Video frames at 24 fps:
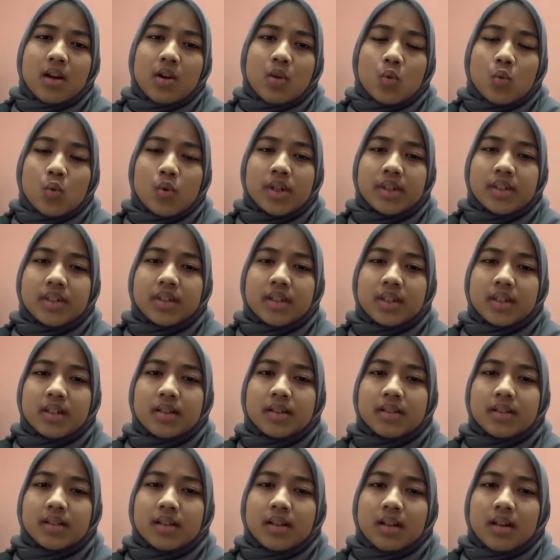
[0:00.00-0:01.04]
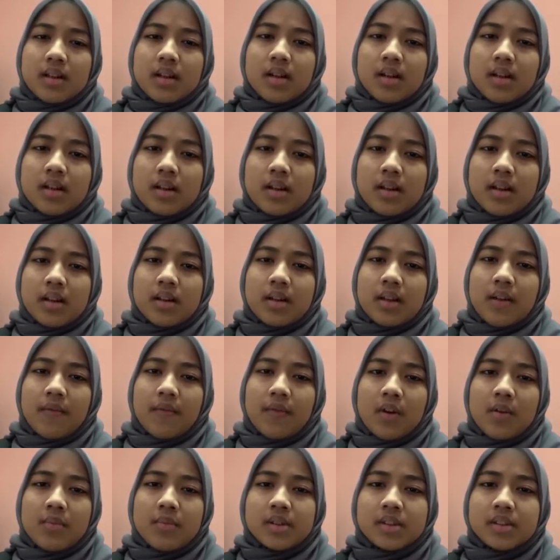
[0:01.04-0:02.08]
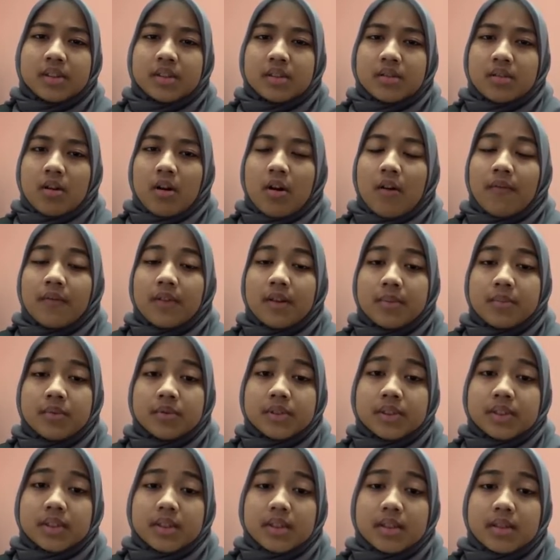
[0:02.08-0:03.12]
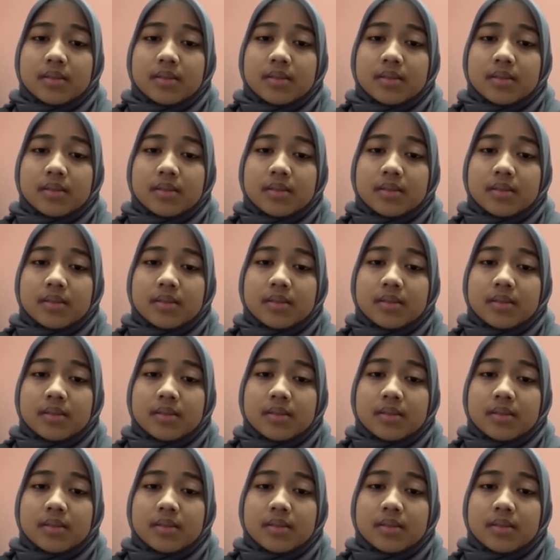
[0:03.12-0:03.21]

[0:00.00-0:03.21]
which is an inflammation of the bursa.